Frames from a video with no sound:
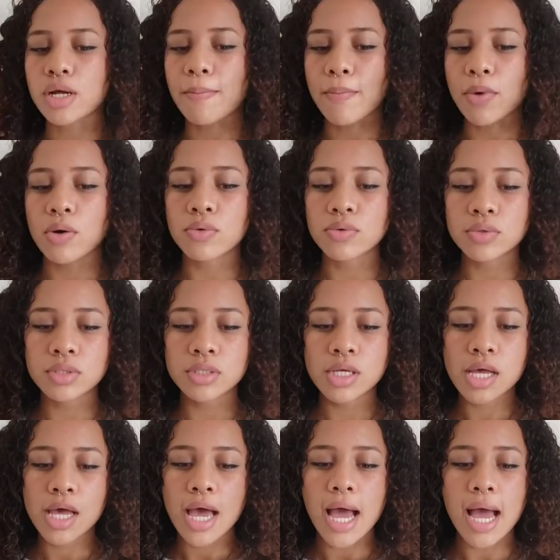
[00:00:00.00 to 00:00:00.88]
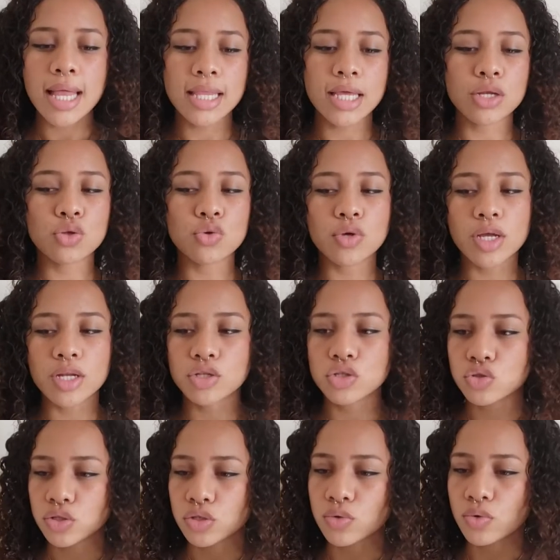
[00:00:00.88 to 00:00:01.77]
amount, and then you get
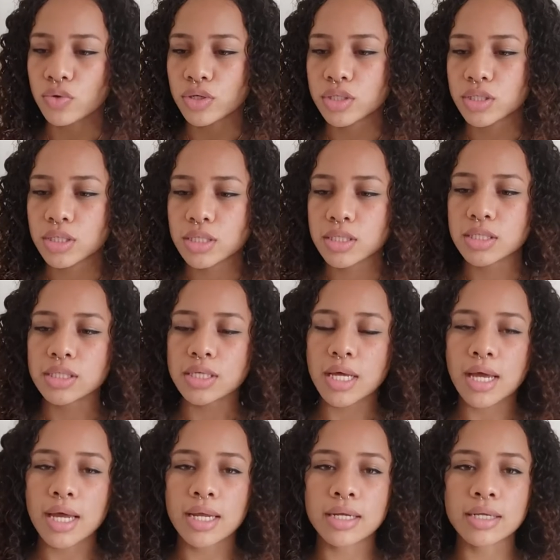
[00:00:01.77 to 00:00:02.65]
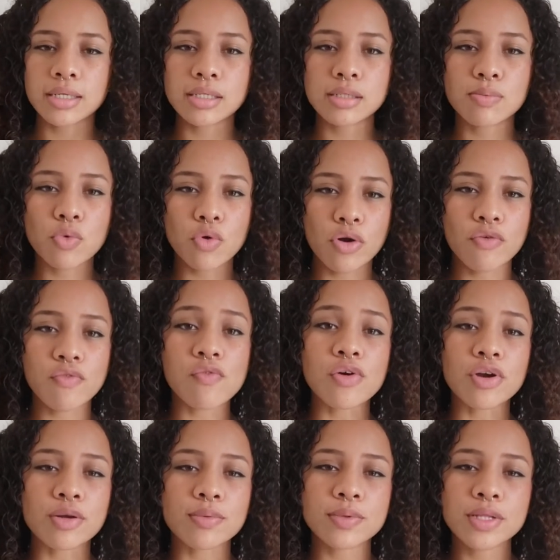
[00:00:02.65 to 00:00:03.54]
3 courses, and it's more
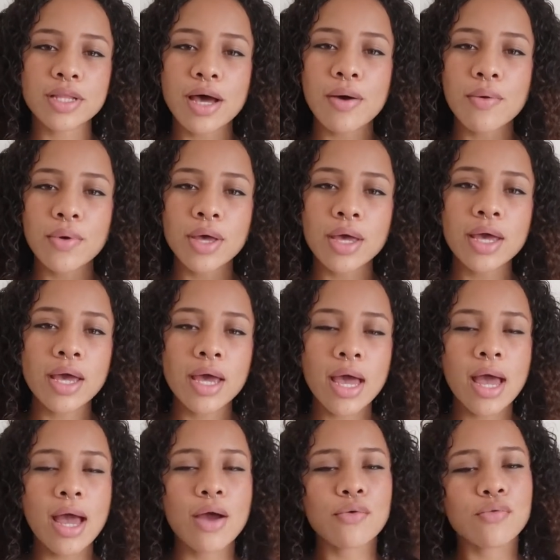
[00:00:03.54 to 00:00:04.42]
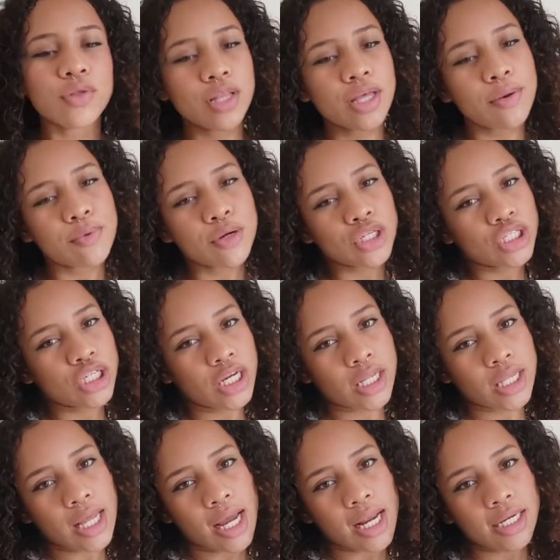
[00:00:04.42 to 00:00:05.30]
affordable that way. Really
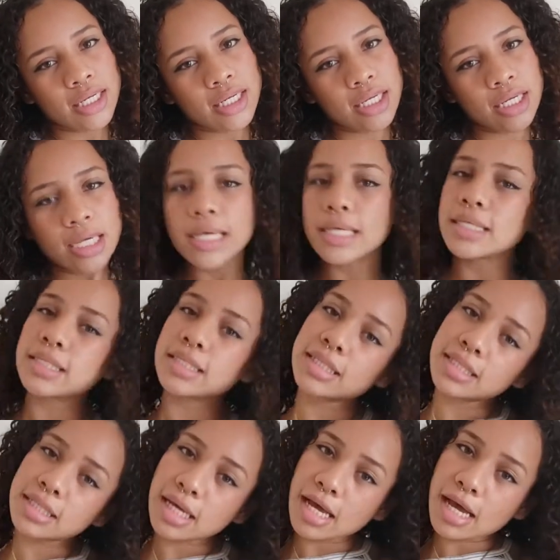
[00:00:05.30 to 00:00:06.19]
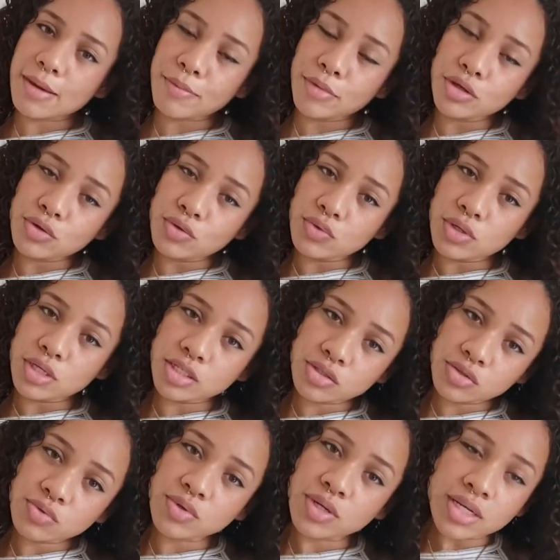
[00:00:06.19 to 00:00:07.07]
appreciate that, because I'm a uni
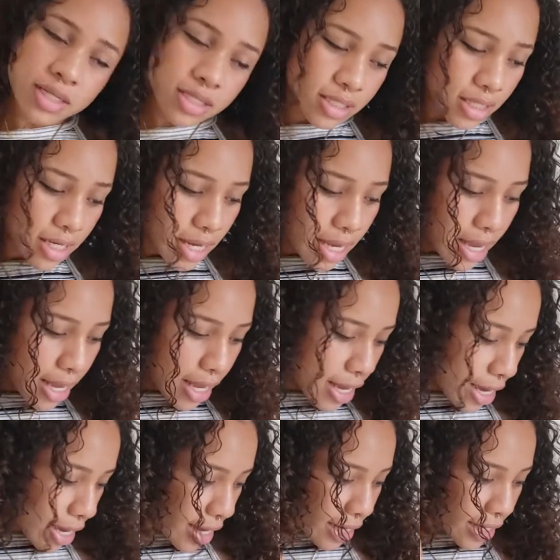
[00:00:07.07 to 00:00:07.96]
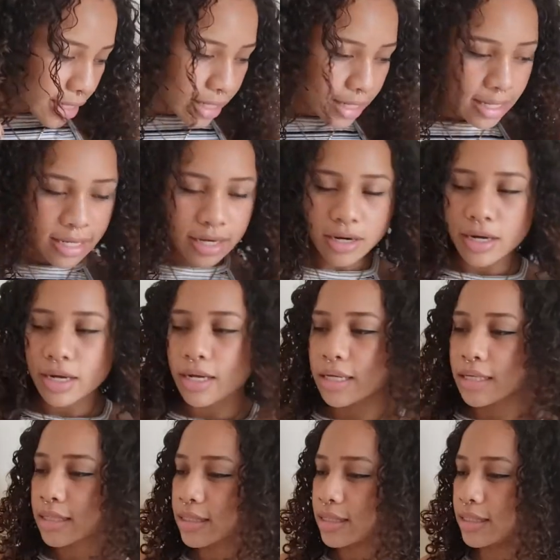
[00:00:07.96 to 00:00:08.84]
student, and it ain't
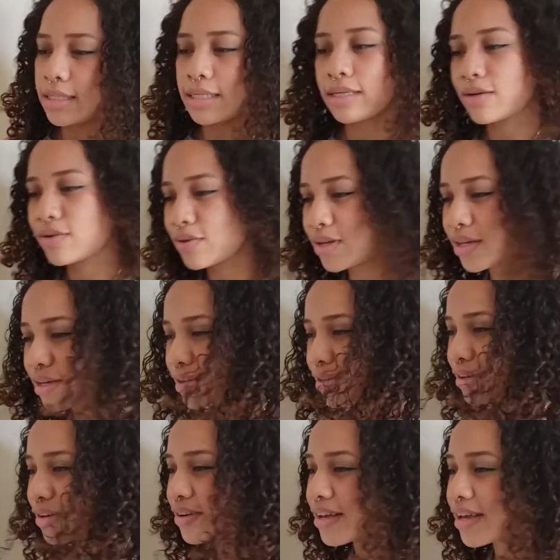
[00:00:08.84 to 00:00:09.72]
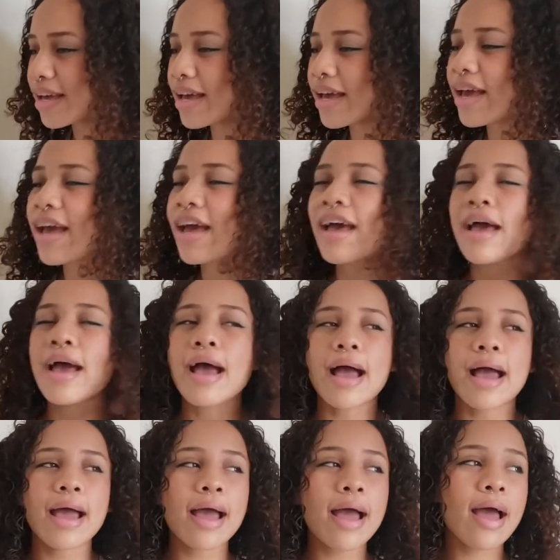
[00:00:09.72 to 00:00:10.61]
easy over here, okay?
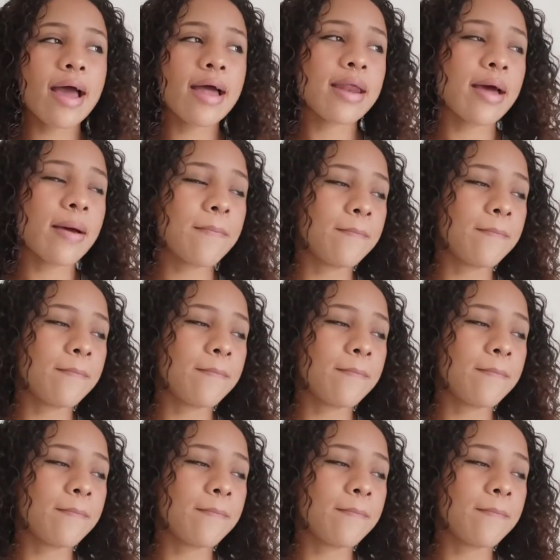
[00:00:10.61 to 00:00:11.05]
I had a